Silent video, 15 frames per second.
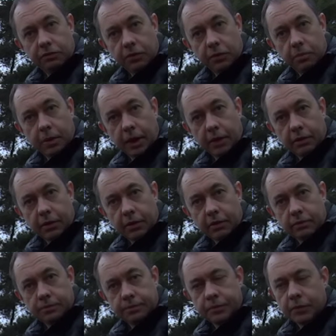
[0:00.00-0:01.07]
foot powder.
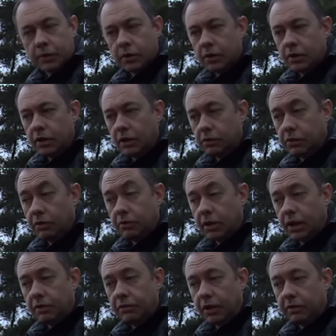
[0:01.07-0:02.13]
Now I don't
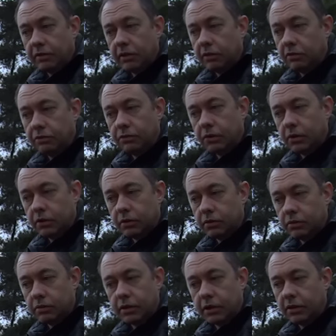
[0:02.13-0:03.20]
have athlete's foot
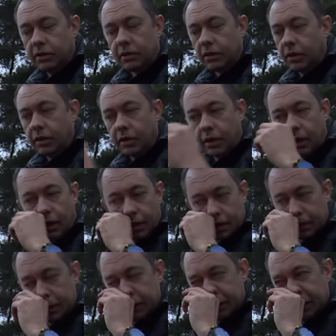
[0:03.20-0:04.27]
or anything like that.
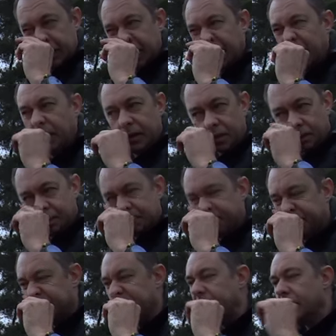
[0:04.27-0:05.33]
Um,
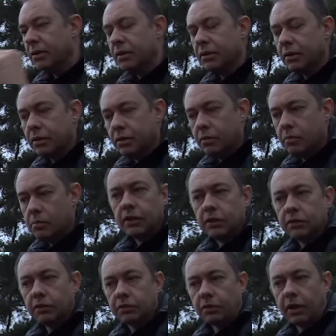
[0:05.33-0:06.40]

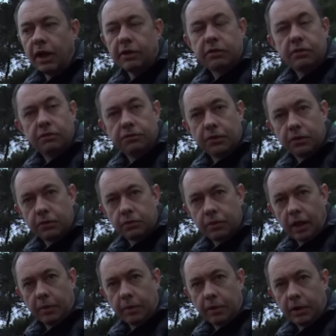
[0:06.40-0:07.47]
it's got antifungal
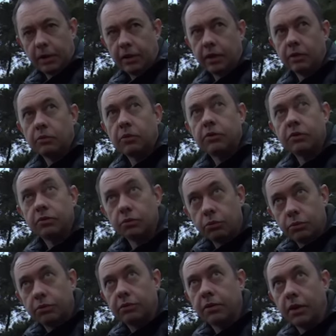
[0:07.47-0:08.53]
chemical in it, which is
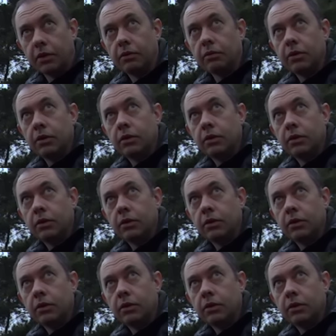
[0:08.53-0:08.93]
also